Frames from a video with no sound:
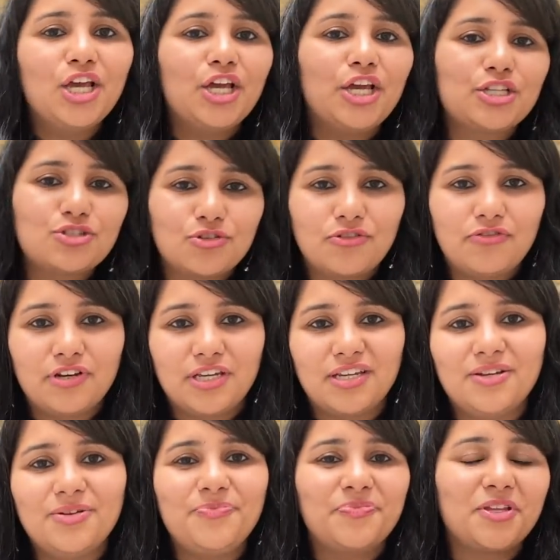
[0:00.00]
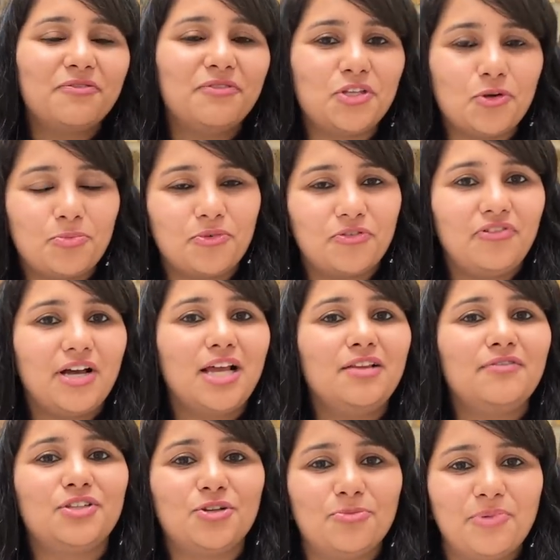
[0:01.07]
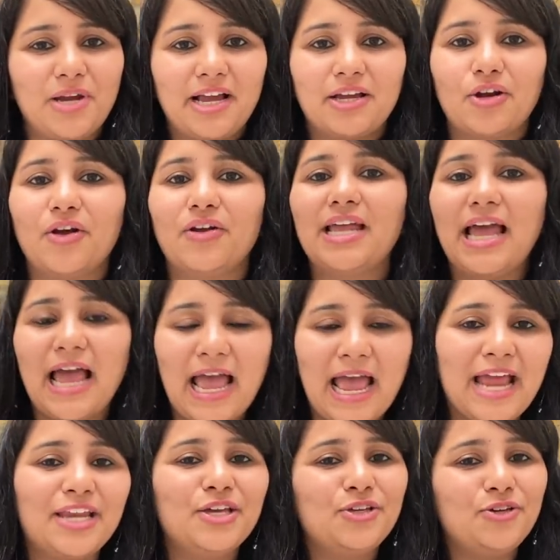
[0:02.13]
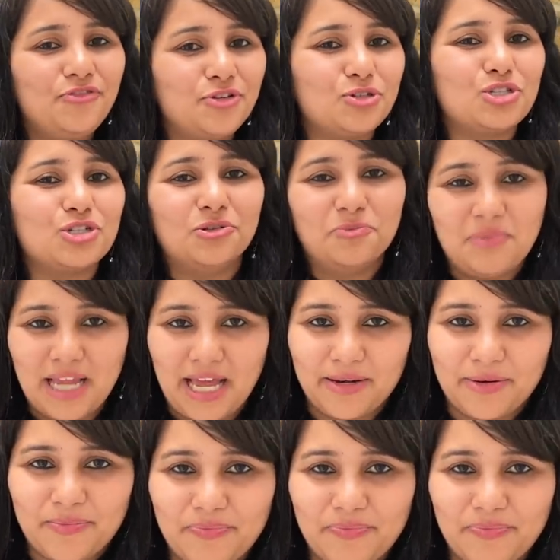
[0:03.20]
It should fit in with your profile, with your background, and your future plan.